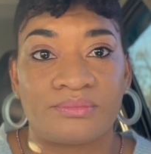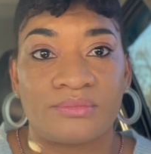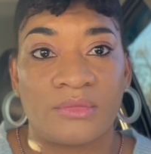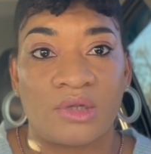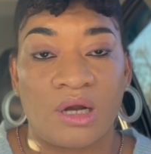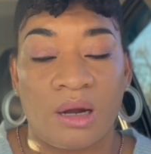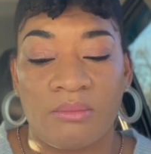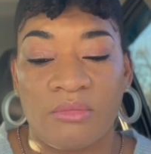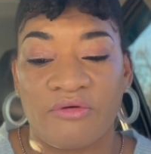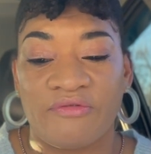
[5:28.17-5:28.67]

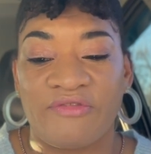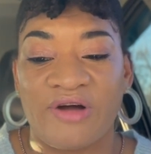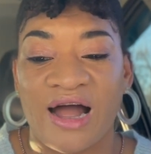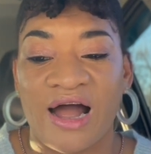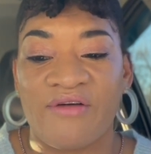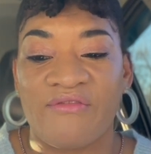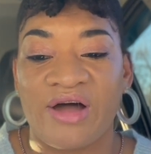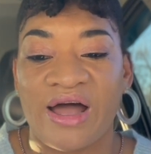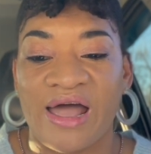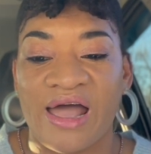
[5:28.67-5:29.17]
Number
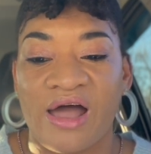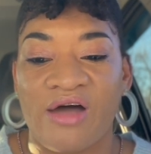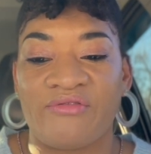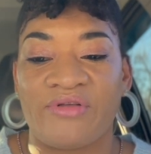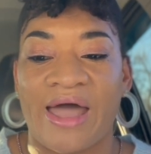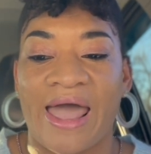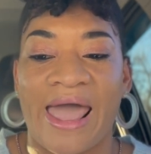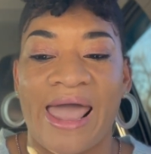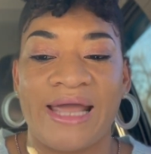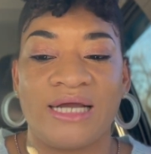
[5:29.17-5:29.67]
five, I have
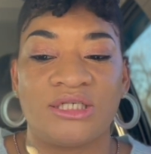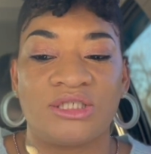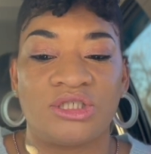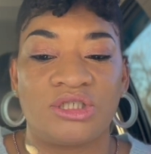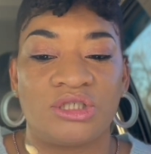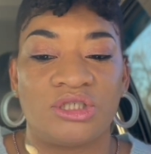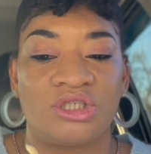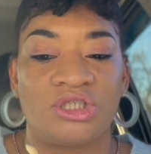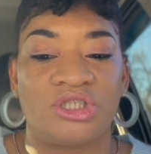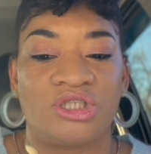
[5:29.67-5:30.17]

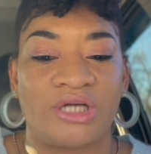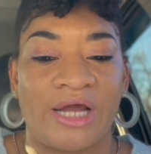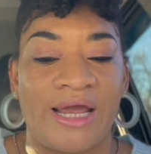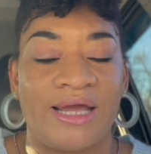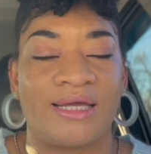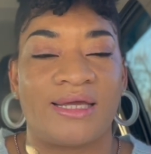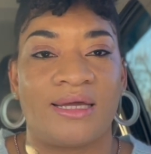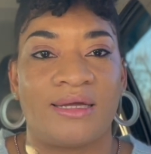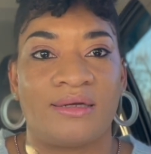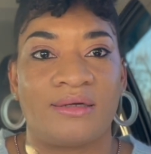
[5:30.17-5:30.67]
anxious
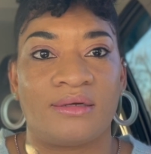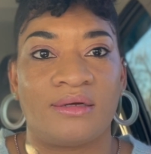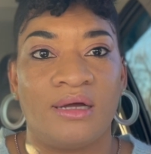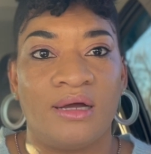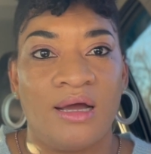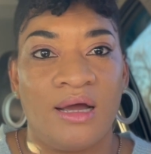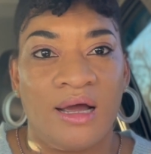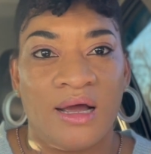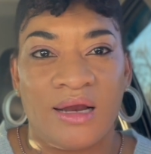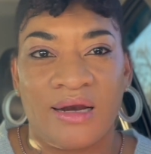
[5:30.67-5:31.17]
shaking.
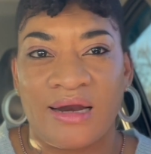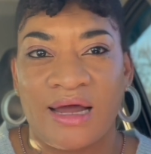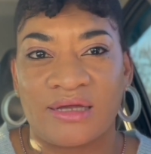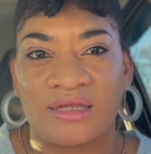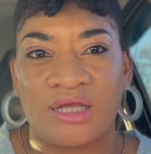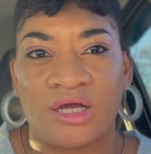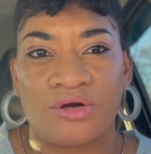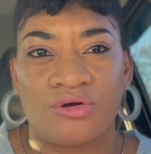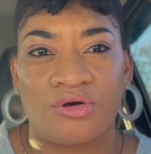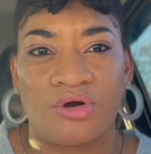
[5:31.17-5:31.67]
Like
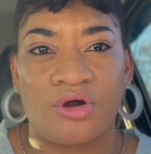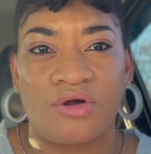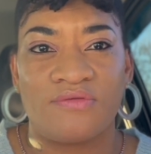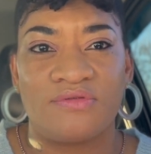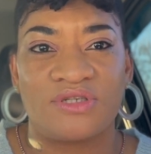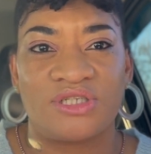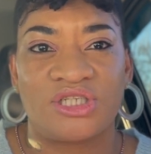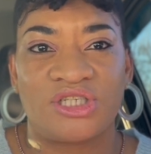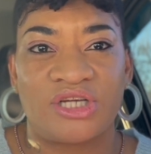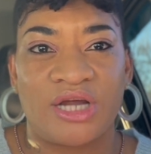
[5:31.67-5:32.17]
that
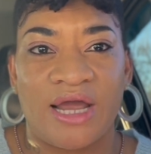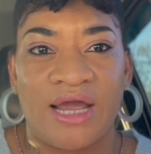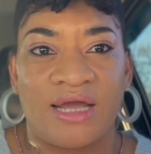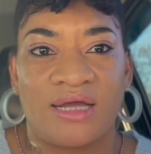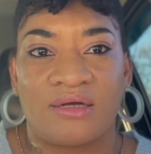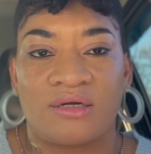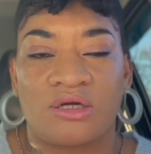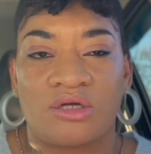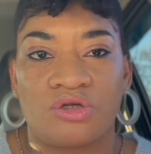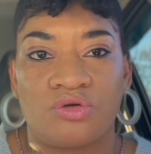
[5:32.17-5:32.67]
nervous shake.
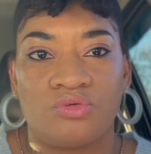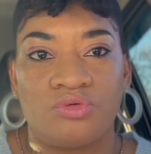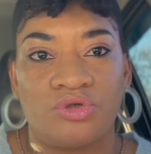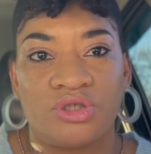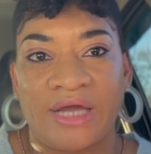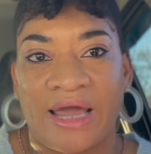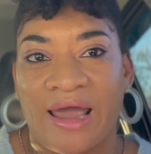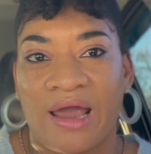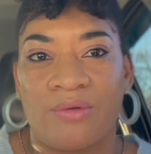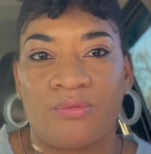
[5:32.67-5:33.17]
You
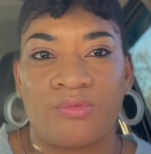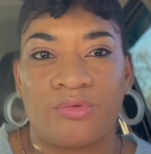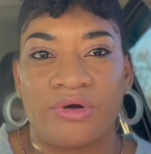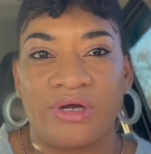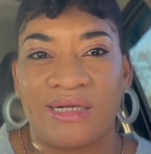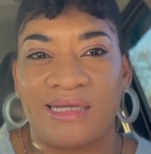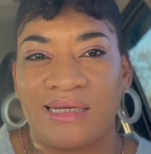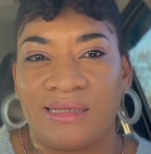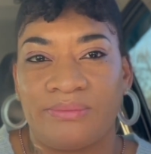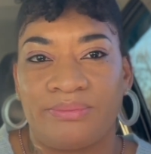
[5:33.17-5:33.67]
can't
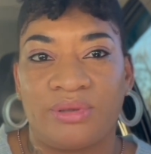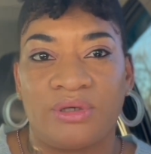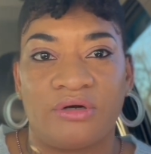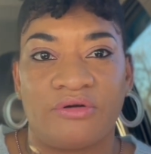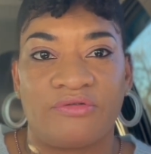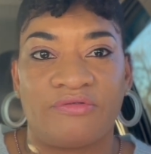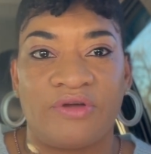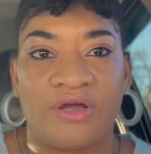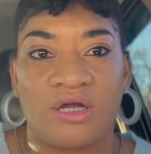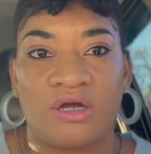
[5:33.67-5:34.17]
really put a
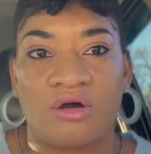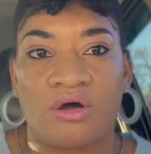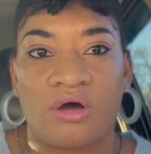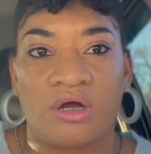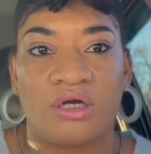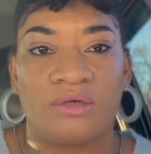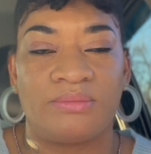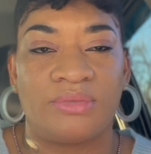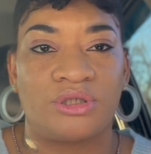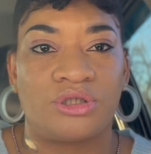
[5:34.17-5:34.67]
finger
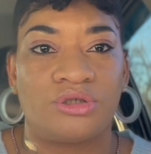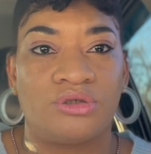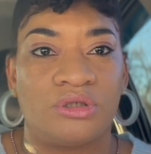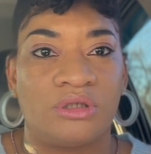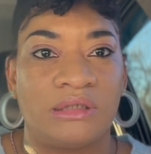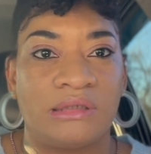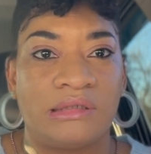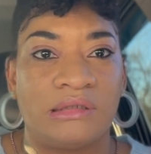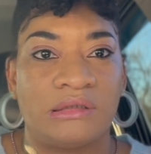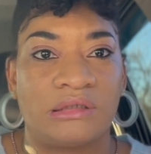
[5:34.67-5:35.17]
on it, but you're a
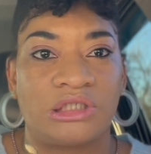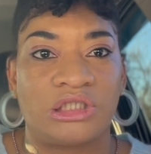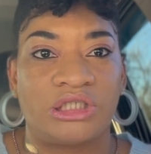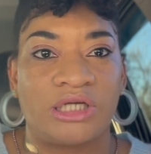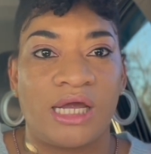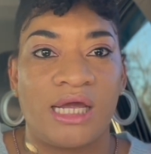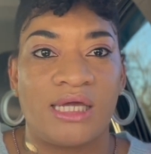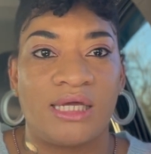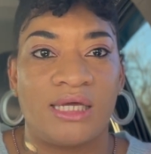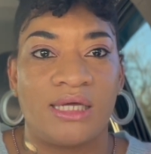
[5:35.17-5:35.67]
little
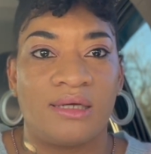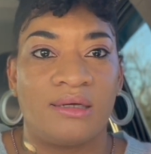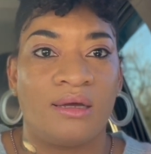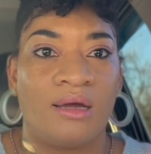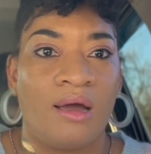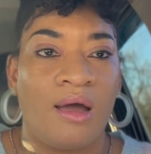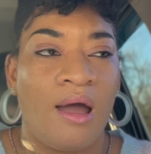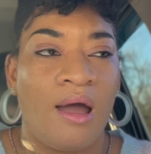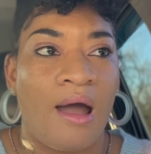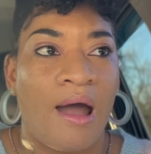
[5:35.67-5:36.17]
shaky.
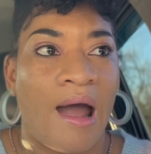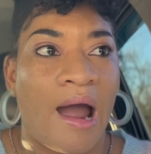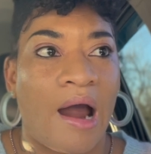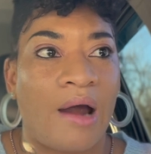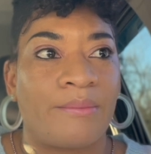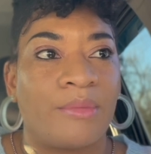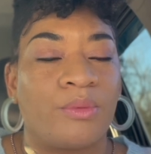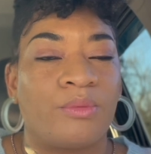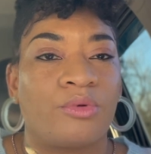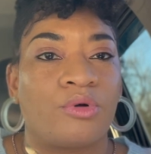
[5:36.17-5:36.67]
I
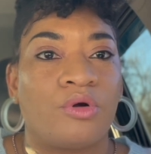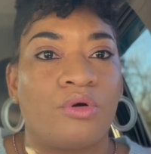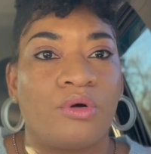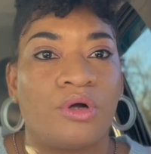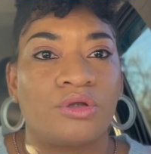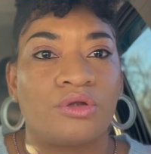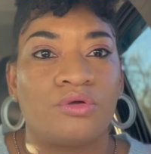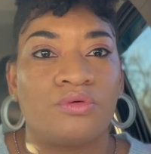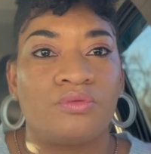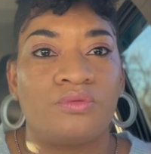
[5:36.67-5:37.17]
remember
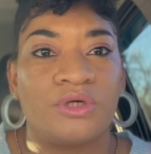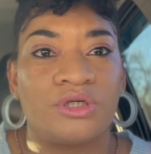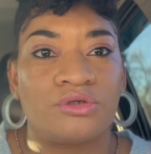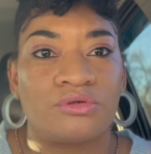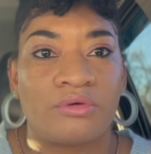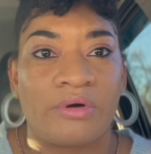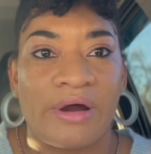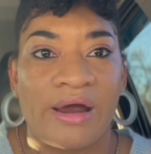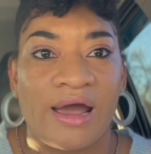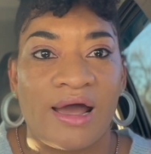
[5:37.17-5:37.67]
going through
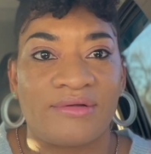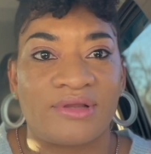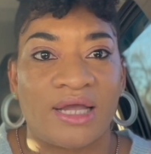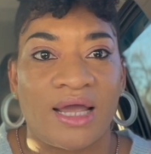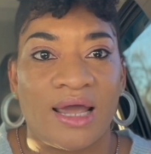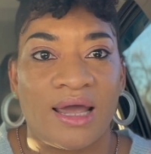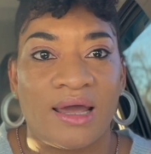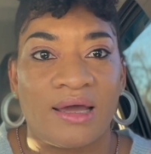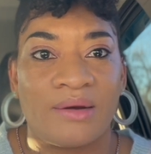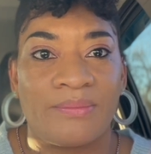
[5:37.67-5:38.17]
witchcraft
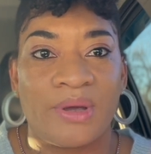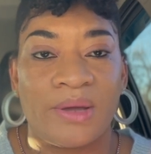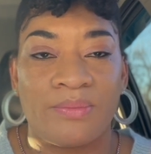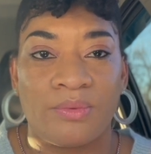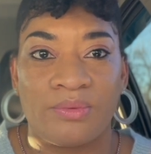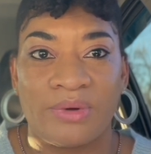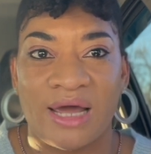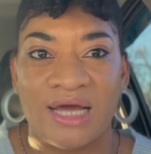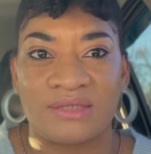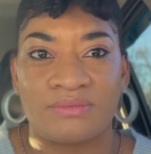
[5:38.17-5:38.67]
and
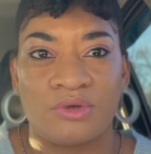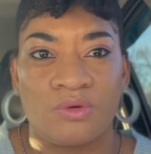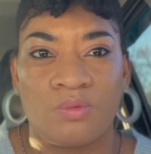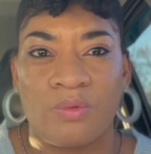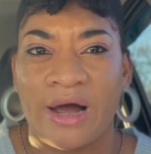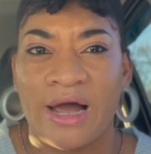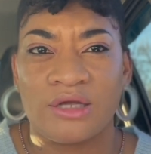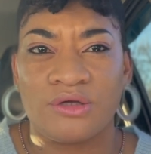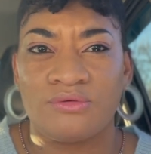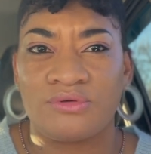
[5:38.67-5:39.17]
people asked me,
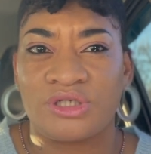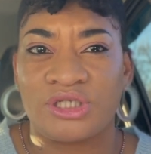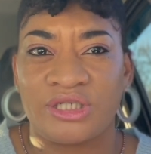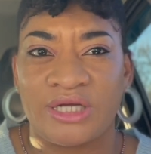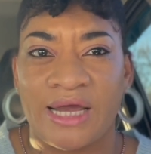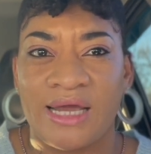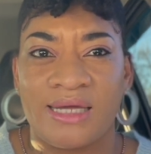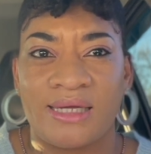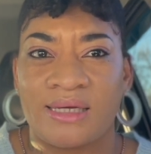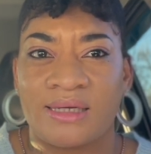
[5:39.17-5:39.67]
why are you
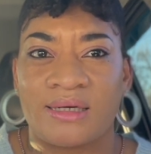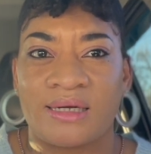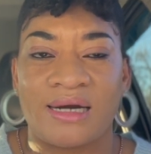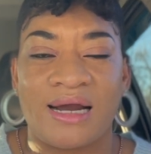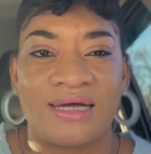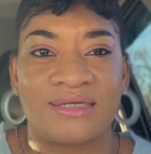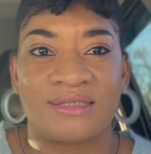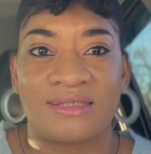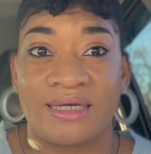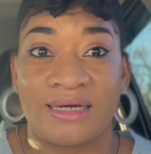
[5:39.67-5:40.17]
shaking? And
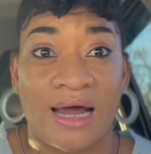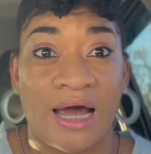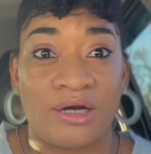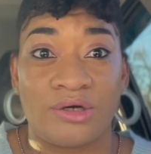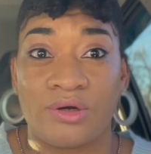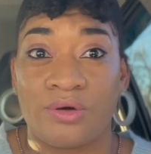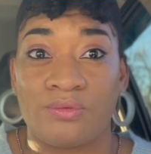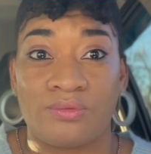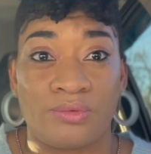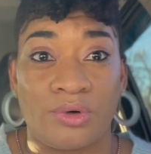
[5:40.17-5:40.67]
I said, I
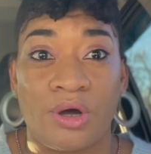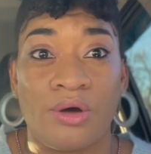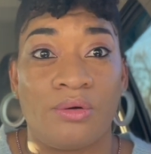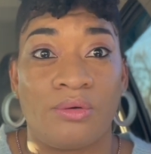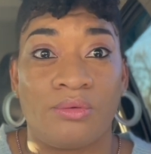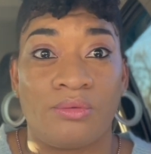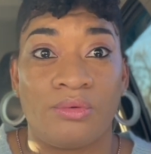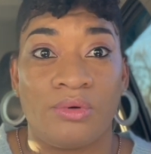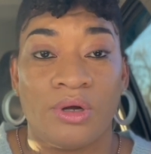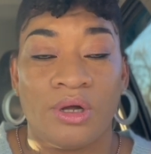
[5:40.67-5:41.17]
don't
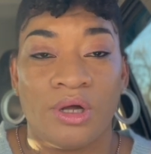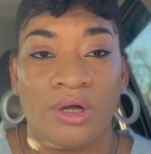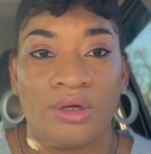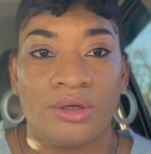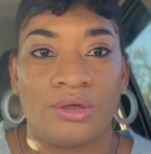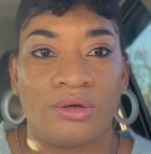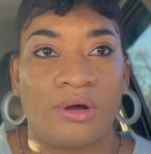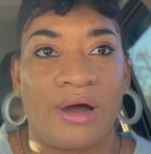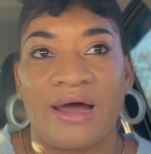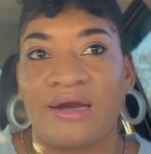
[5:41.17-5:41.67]
know.
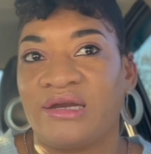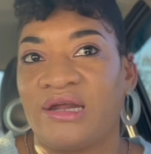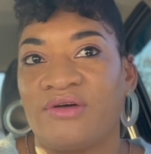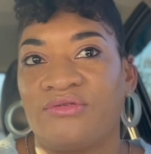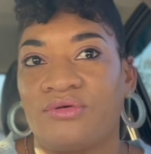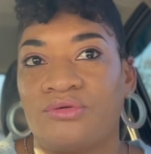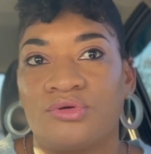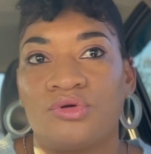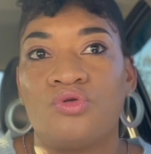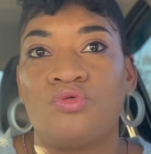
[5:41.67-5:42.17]
You know, I
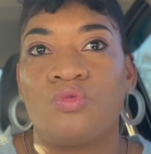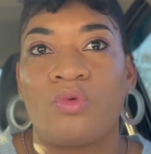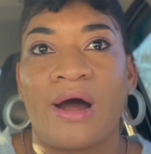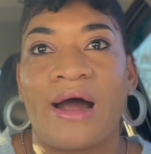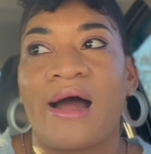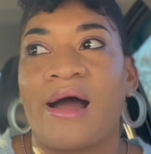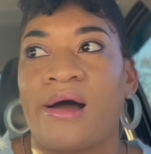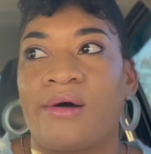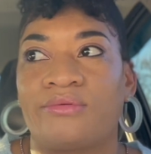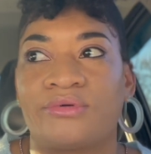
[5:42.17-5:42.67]
never knew why
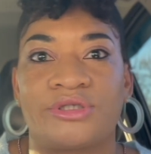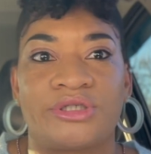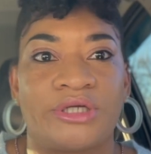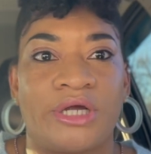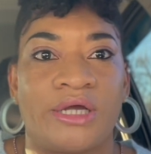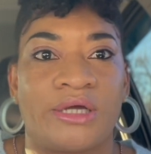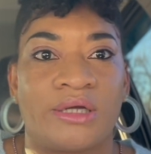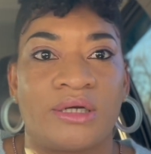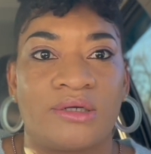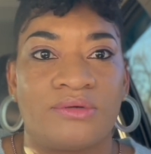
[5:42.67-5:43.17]
I was
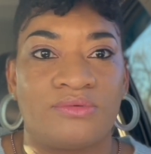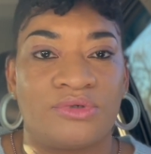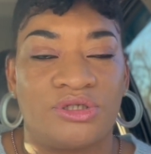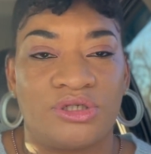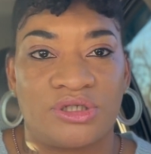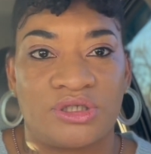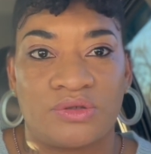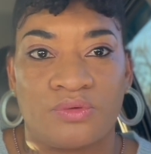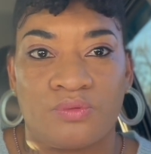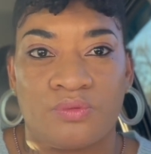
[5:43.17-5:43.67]
shaking. It was
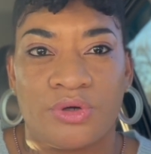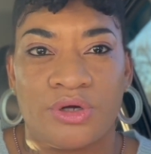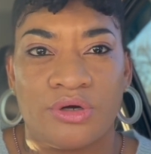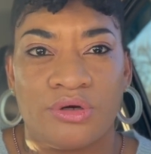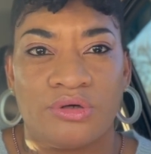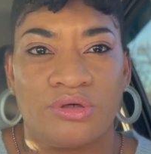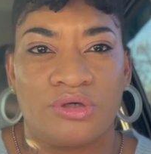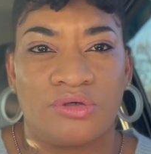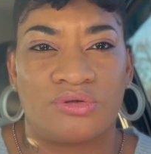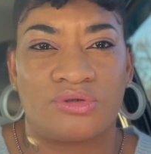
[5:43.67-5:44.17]
just a weird
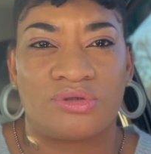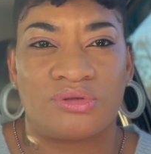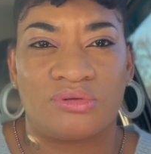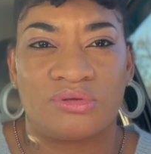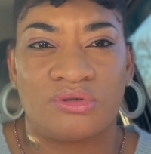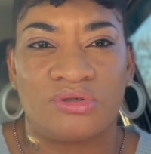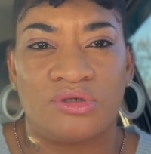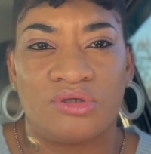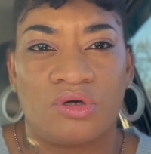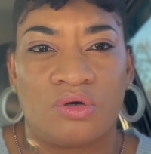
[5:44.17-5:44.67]
little,
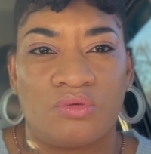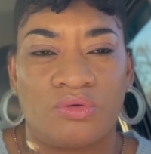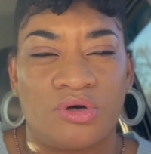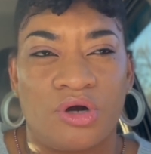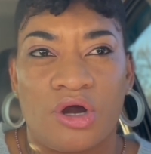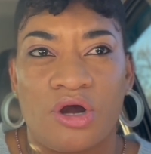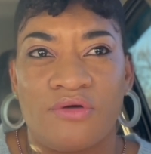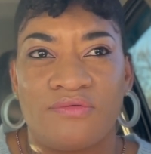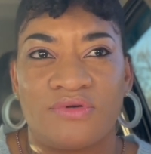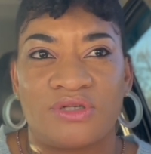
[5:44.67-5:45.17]
you know,
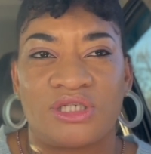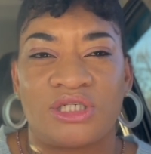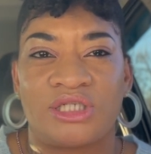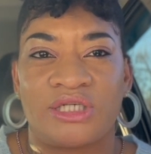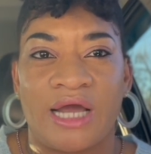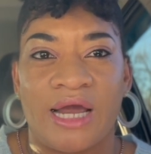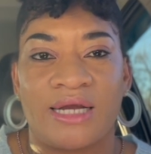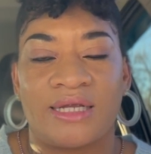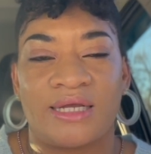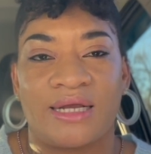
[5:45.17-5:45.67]
nervous
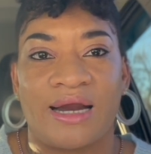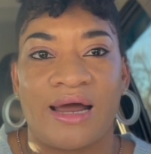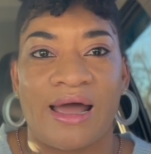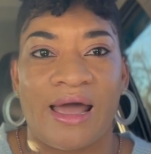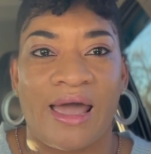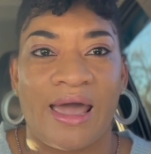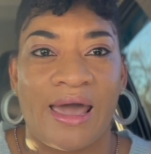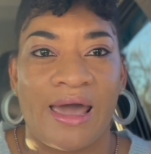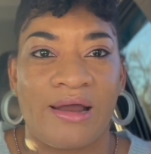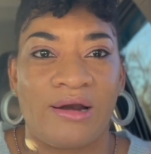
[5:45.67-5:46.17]
shake that I
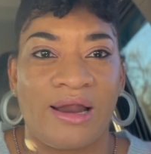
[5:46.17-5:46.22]
had.